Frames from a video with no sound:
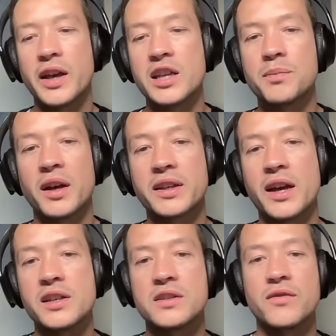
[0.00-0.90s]
Case by
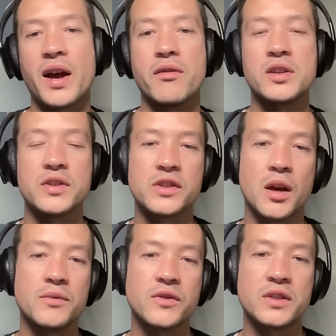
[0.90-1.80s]
case varies in
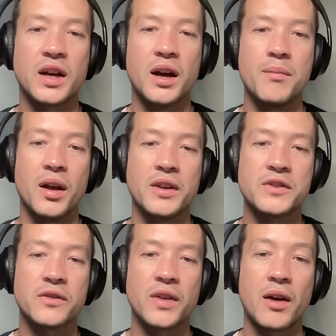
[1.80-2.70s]
terms of the
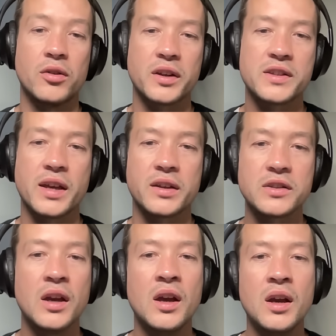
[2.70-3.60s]
timelines of how long it takes.